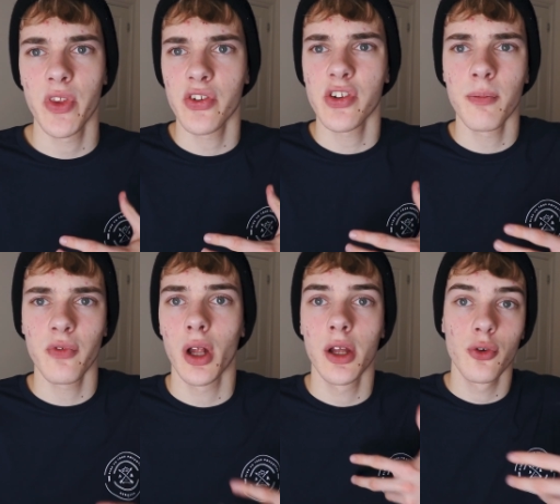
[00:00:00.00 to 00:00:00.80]

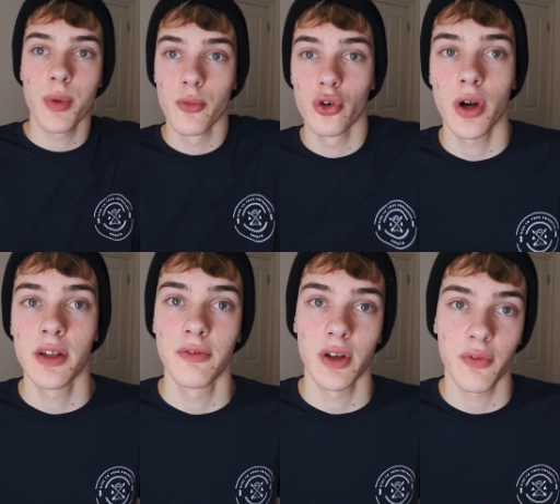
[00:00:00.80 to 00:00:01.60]
something a little bit more
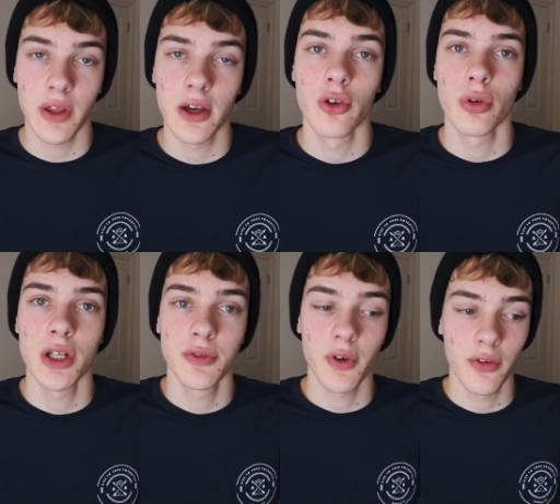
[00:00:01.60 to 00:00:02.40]
creative, then I think it could
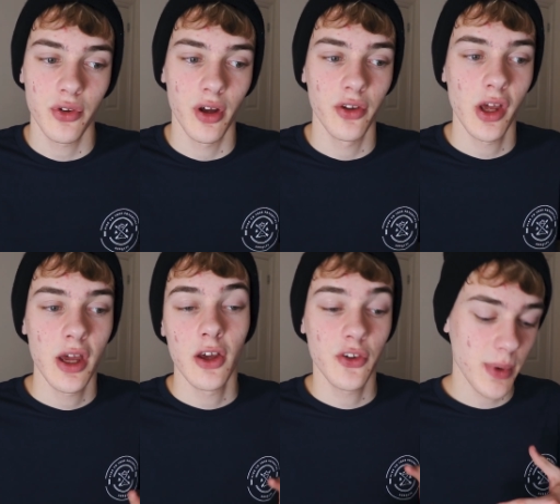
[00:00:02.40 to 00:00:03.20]
reach 5 stars,
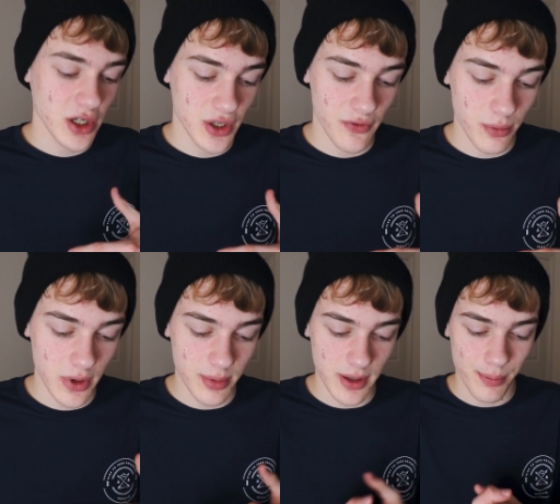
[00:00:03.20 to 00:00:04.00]
especially if it
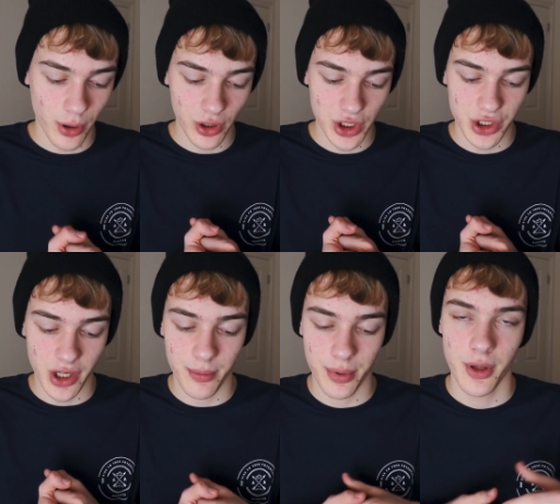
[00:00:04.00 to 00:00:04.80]
maybe polished
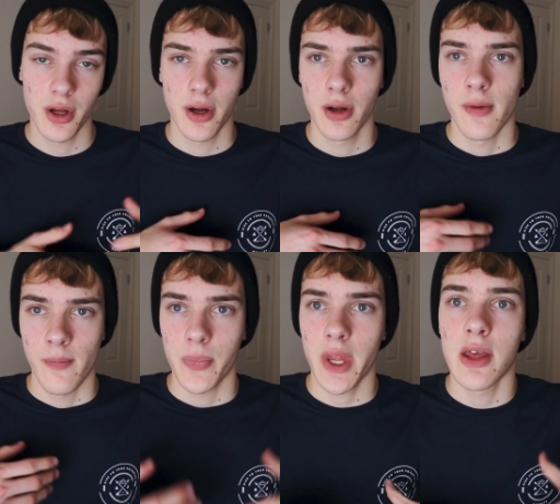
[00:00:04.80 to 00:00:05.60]
up
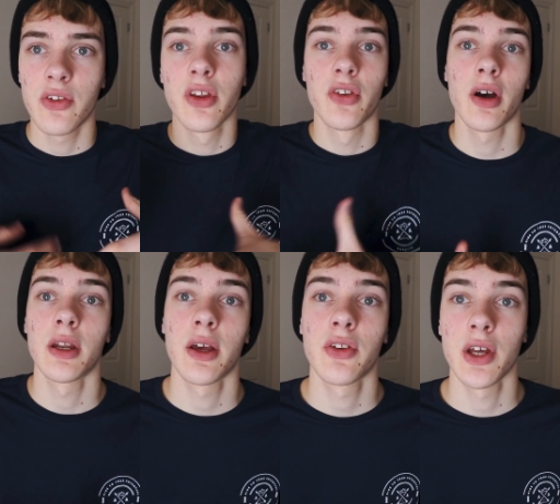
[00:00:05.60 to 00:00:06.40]
its
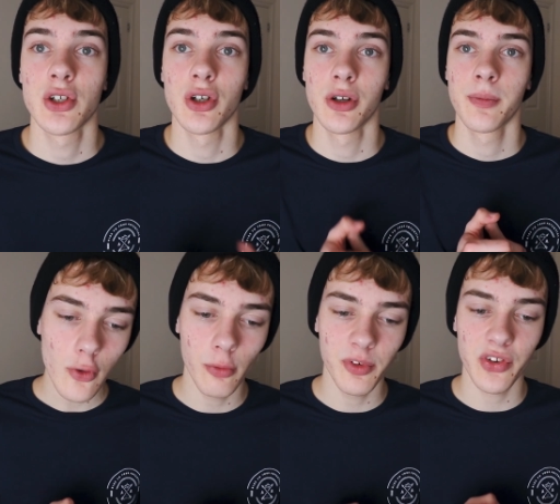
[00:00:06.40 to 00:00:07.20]
design, etc.
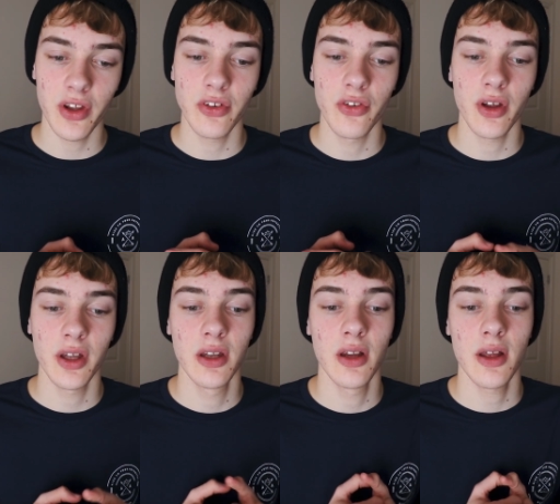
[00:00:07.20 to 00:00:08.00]
Obviously its
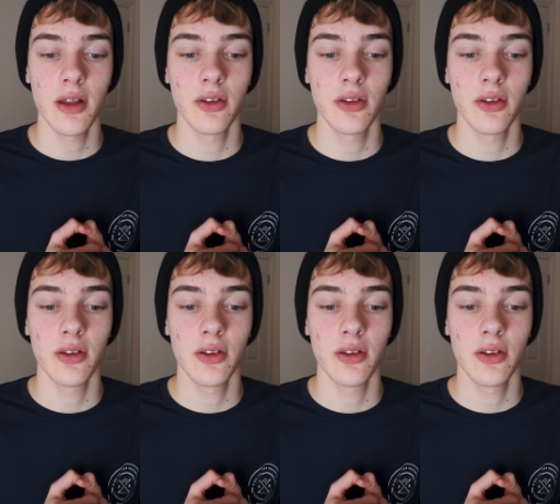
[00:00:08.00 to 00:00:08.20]
design